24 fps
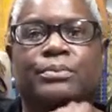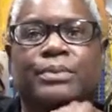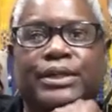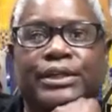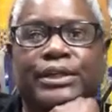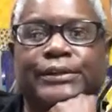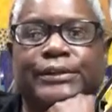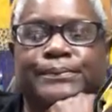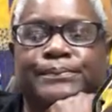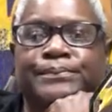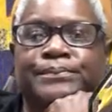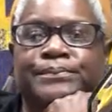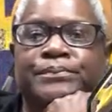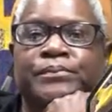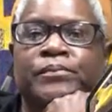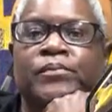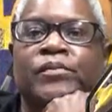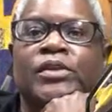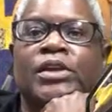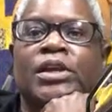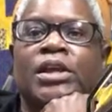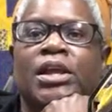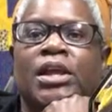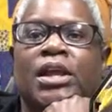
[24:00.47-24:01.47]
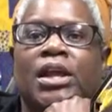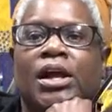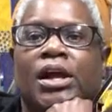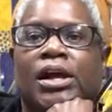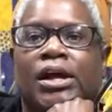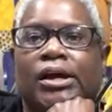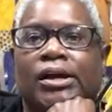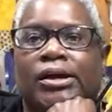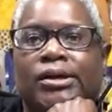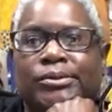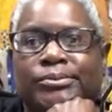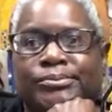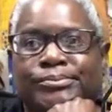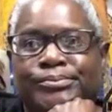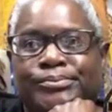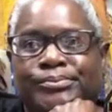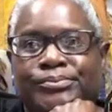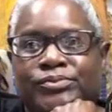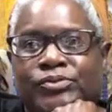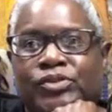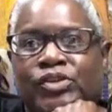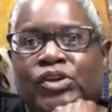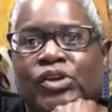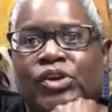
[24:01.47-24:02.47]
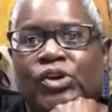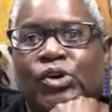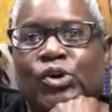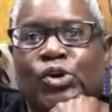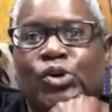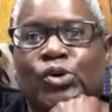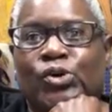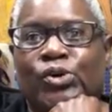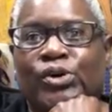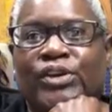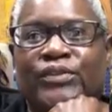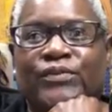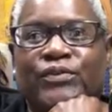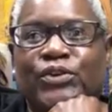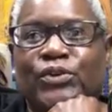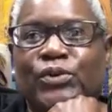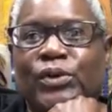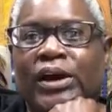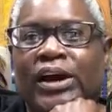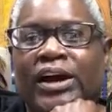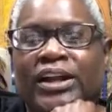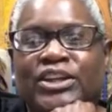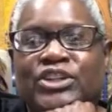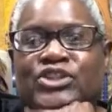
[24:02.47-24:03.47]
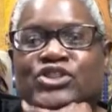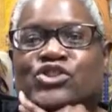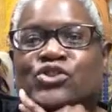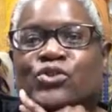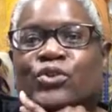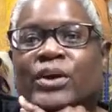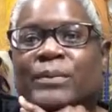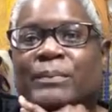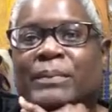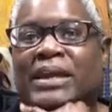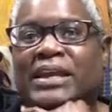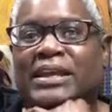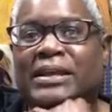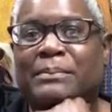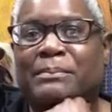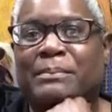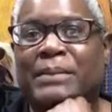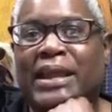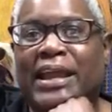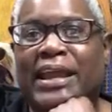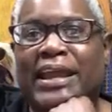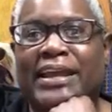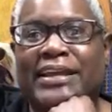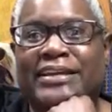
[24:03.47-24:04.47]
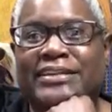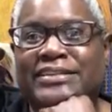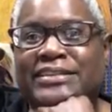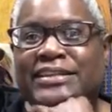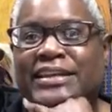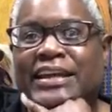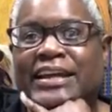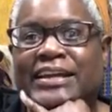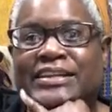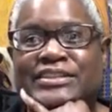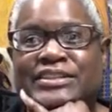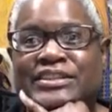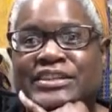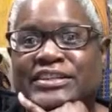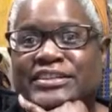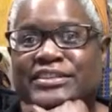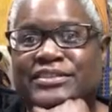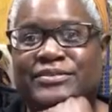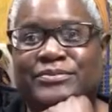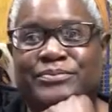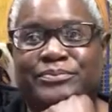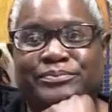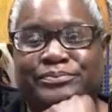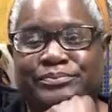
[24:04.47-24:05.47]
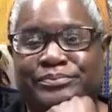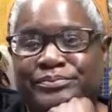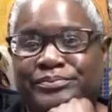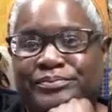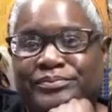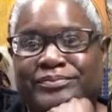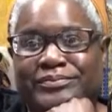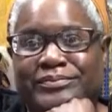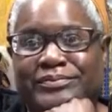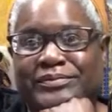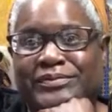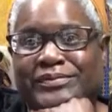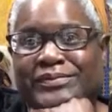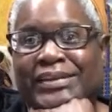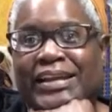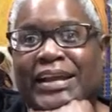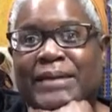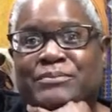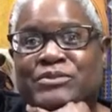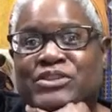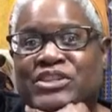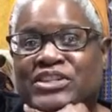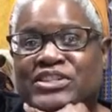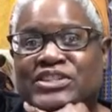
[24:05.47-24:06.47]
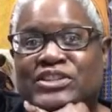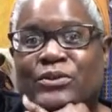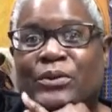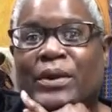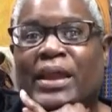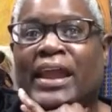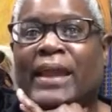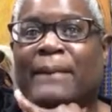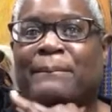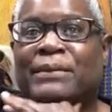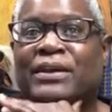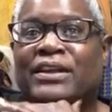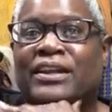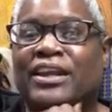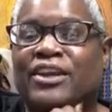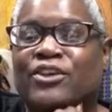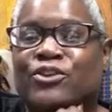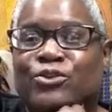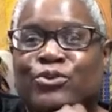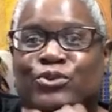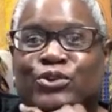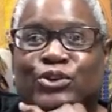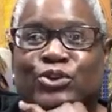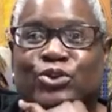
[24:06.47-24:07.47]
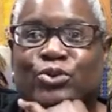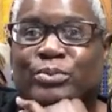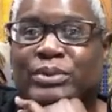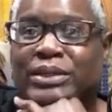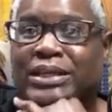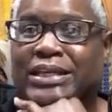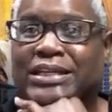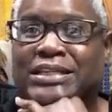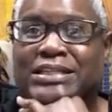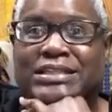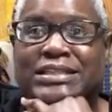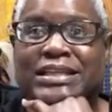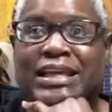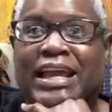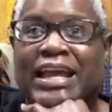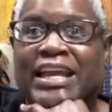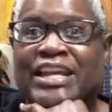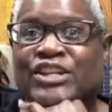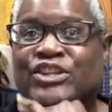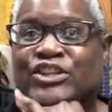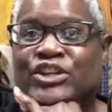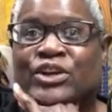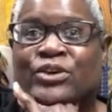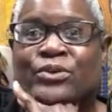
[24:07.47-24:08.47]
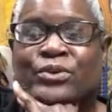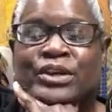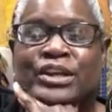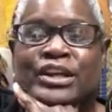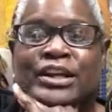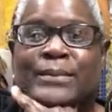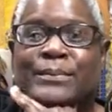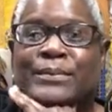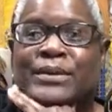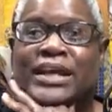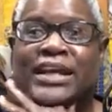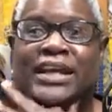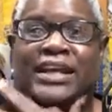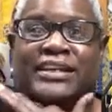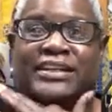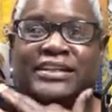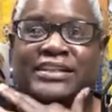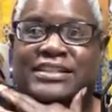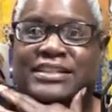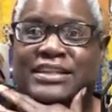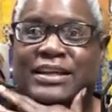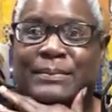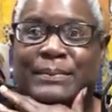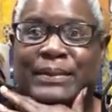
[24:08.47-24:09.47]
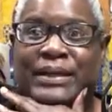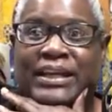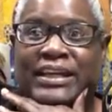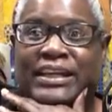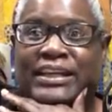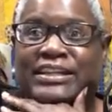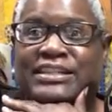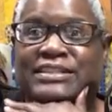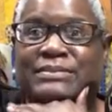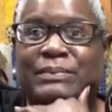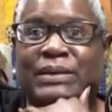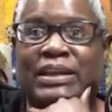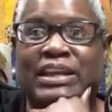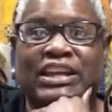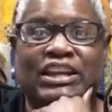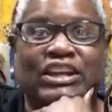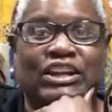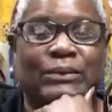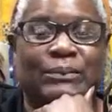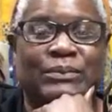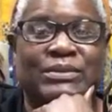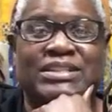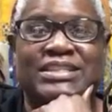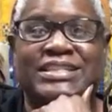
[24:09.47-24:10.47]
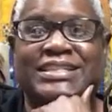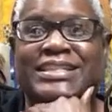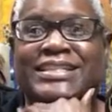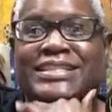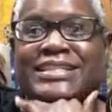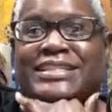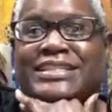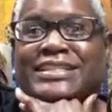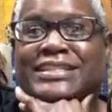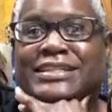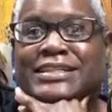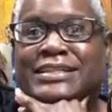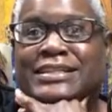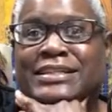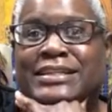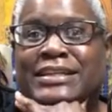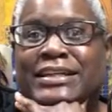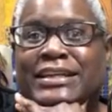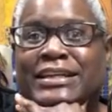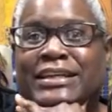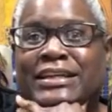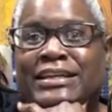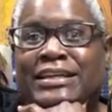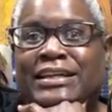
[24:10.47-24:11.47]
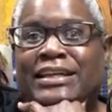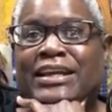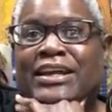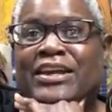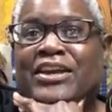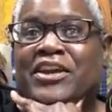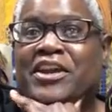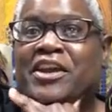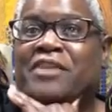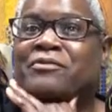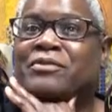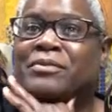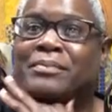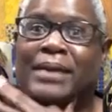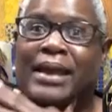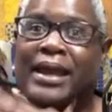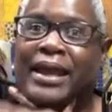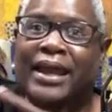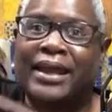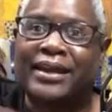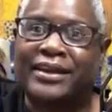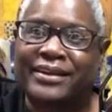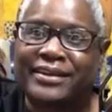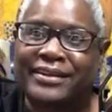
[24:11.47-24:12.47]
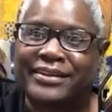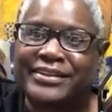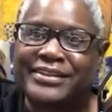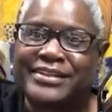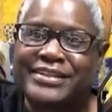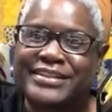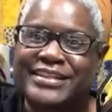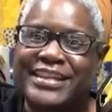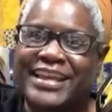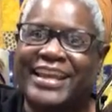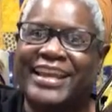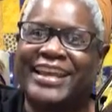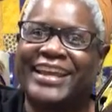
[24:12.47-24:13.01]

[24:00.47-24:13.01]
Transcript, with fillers: But um, if you all enjoy making masks, I just, I'm just so happy that you do because I don't. And I'm glad that somebody is making them to send to everybody because